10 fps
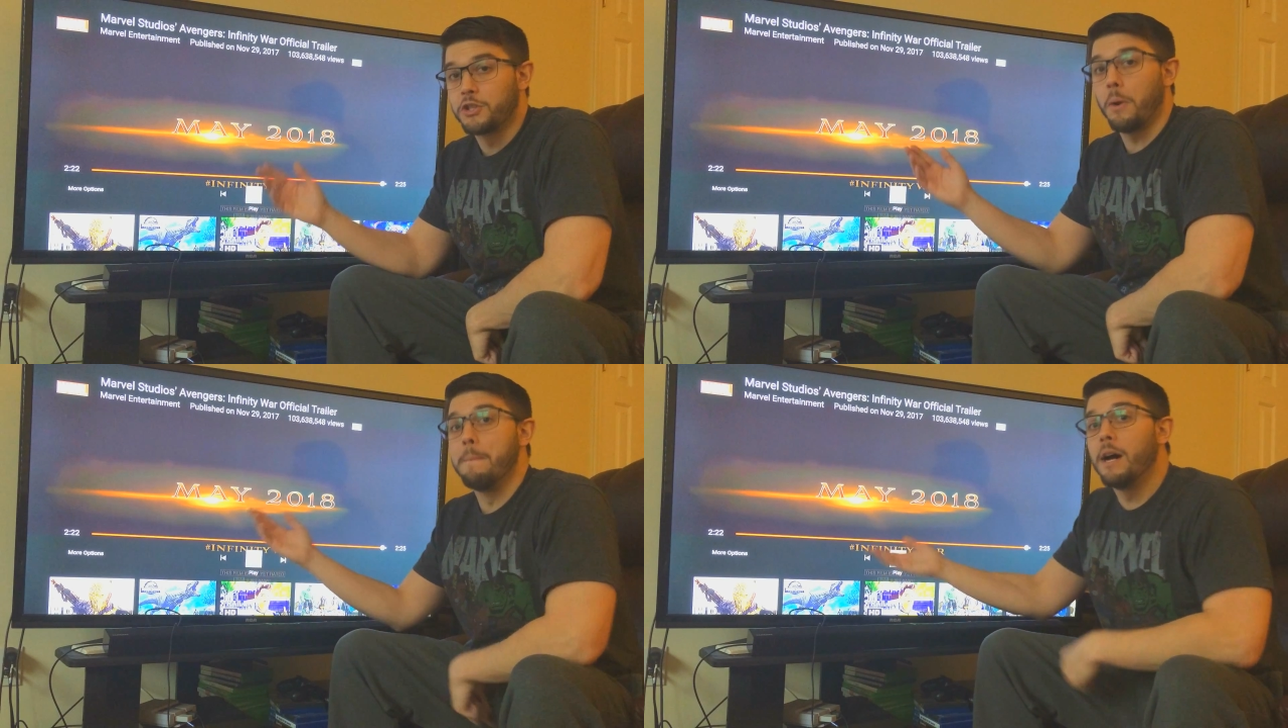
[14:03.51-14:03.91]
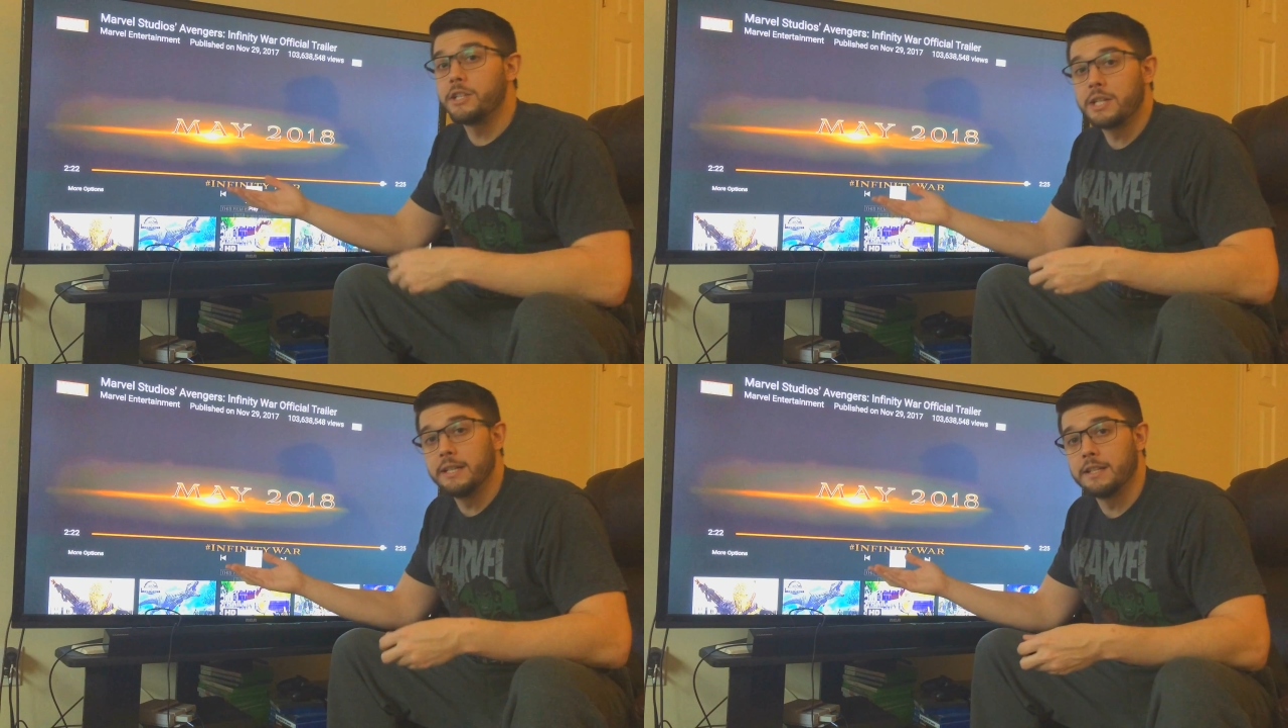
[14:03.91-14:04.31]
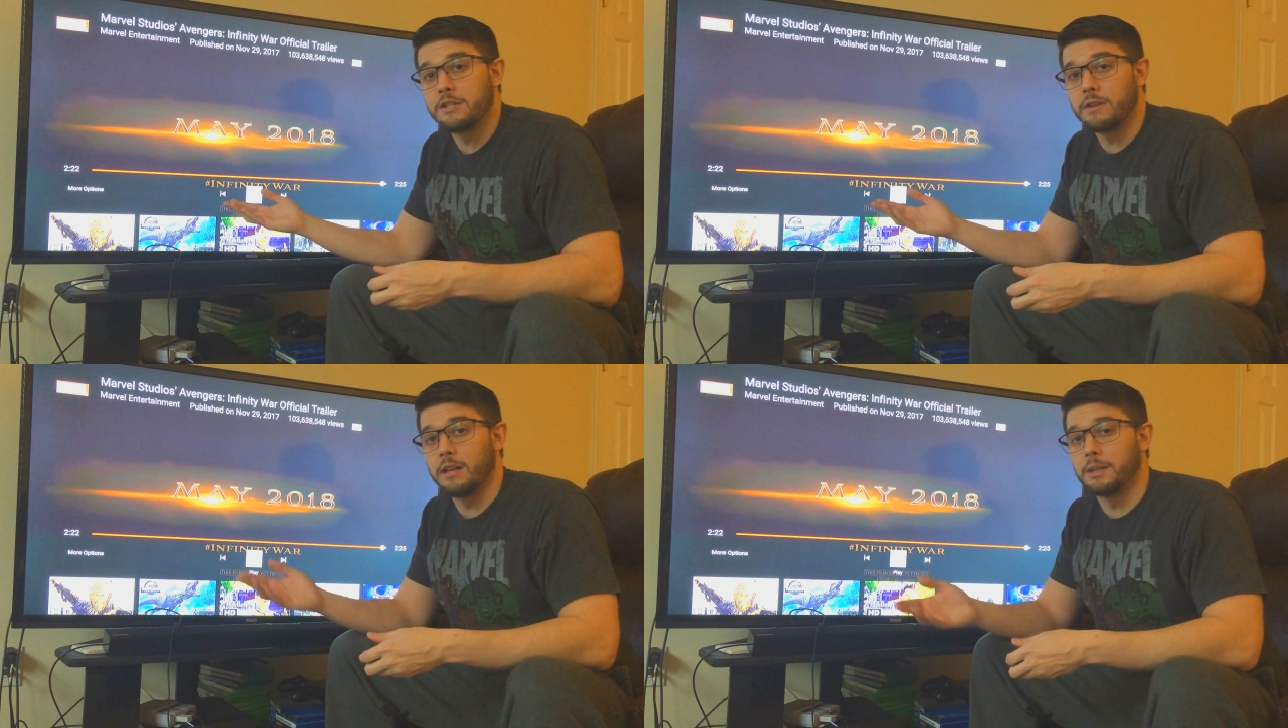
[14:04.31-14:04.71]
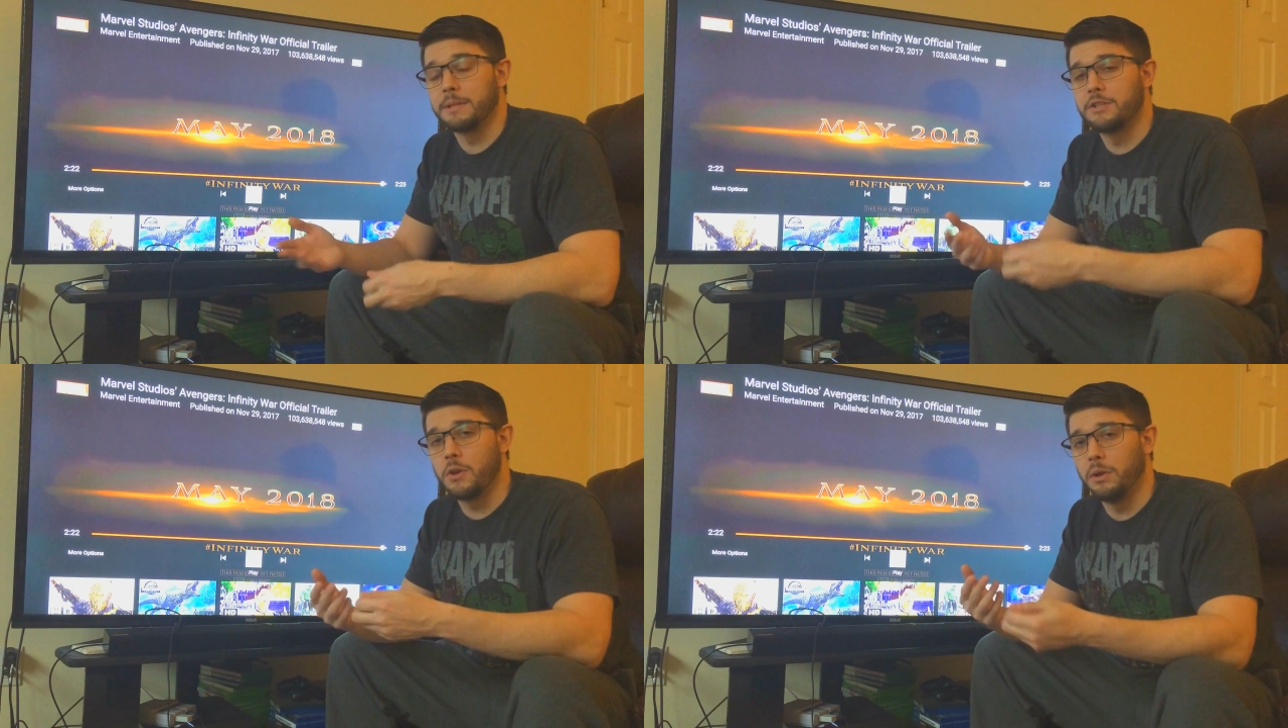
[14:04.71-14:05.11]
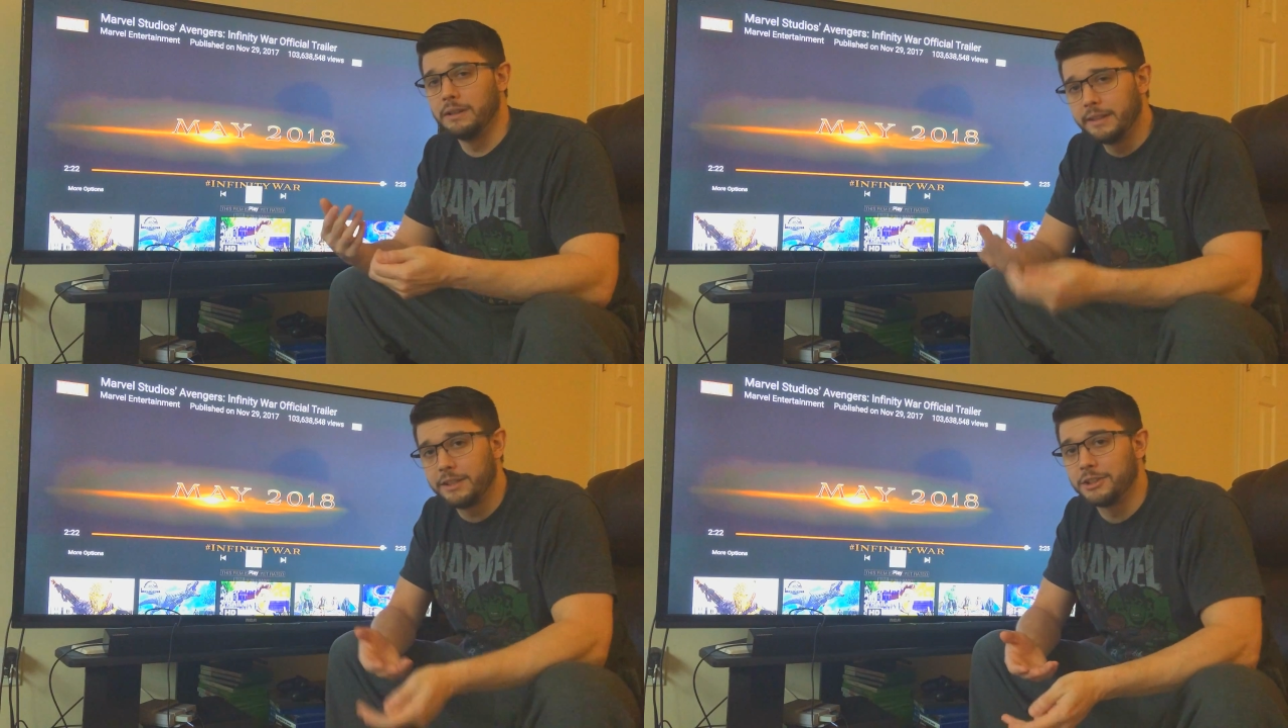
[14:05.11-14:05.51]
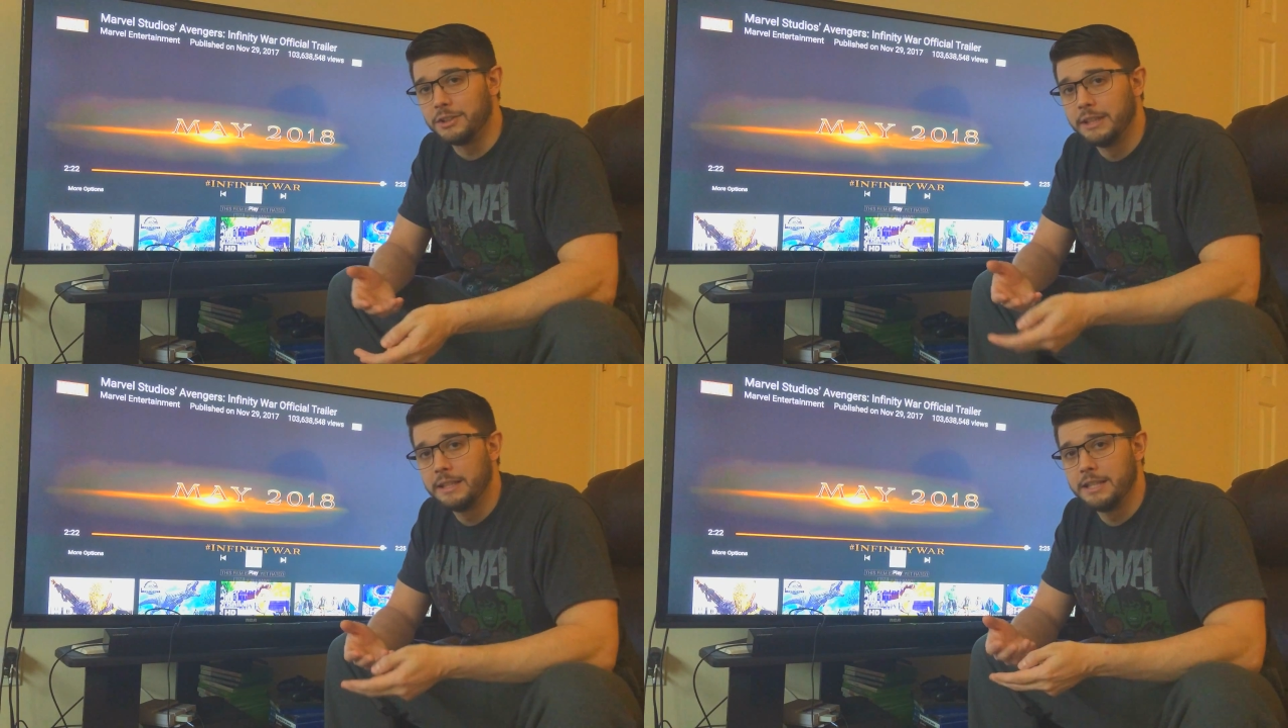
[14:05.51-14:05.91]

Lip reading: so much in this trailer, but so little